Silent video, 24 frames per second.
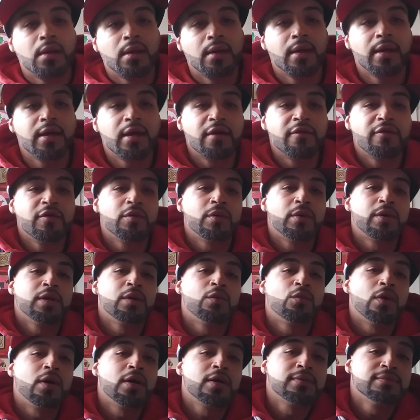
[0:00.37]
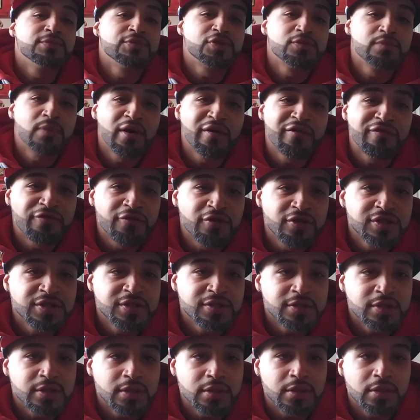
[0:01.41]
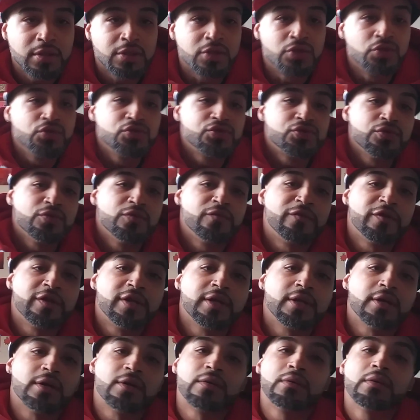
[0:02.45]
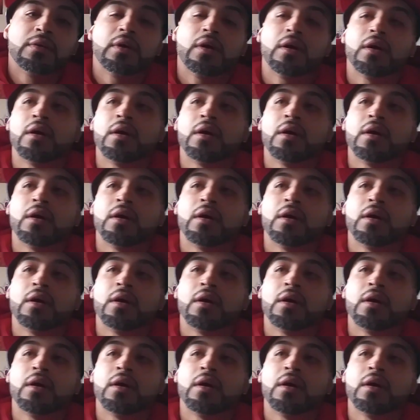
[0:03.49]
Hey everyone, and welcome to my first YouTube video.